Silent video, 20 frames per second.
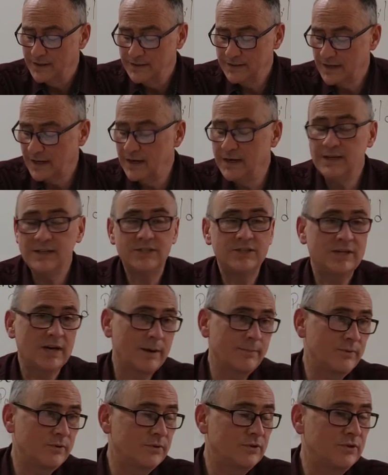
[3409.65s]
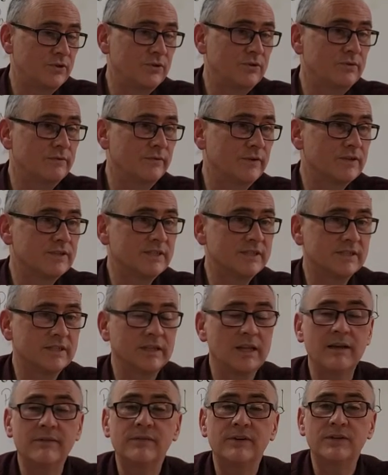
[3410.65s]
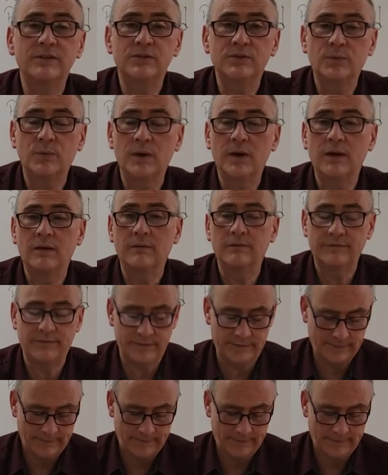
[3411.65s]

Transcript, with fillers: Titus chapter 2, verses 11 and 12